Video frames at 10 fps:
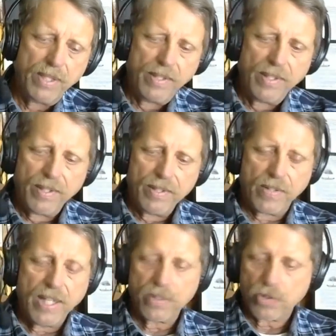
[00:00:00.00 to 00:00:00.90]
You
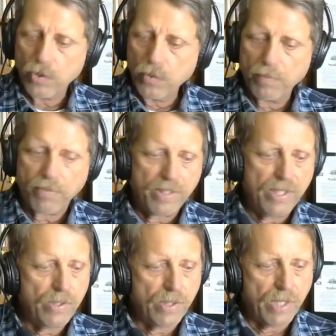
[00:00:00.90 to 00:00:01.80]
can't sue them for this.
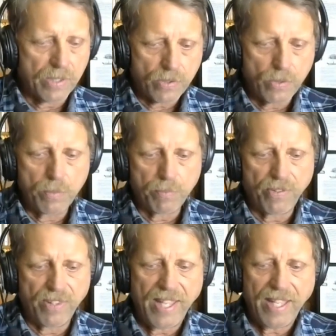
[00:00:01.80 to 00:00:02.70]
You can't sue them for
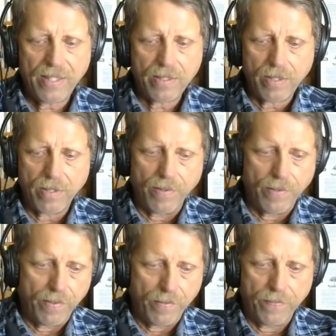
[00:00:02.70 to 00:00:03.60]
that.
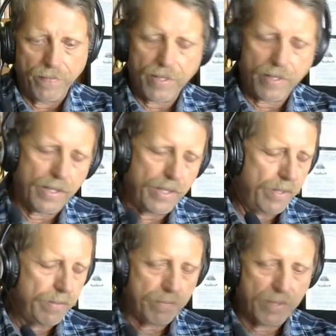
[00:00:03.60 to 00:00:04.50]

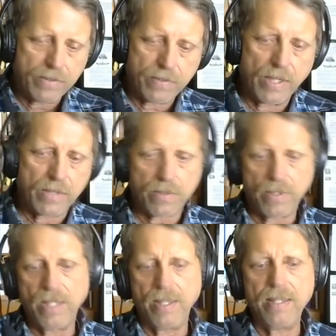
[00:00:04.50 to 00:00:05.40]
It's nuts.
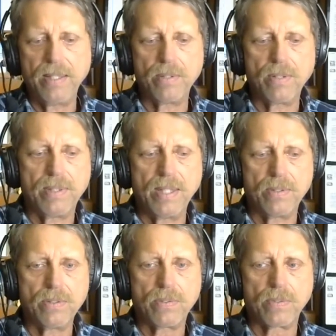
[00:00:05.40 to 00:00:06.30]
And they're
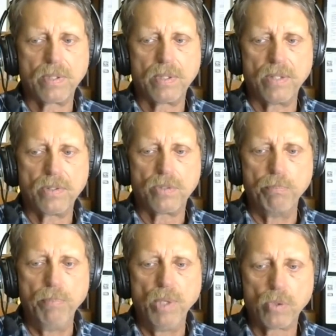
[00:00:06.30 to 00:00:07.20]
just
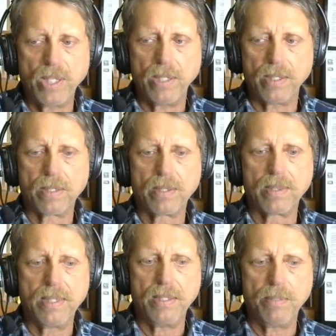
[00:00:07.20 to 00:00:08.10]
milking
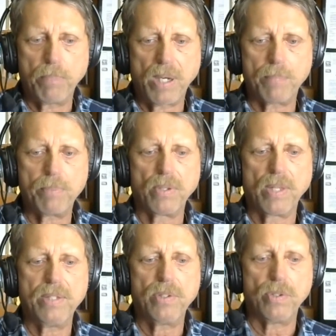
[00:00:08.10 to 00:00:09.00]
the
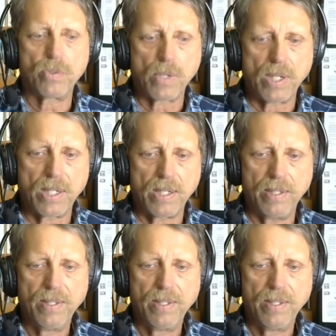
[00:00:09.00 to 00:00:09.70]
population dry.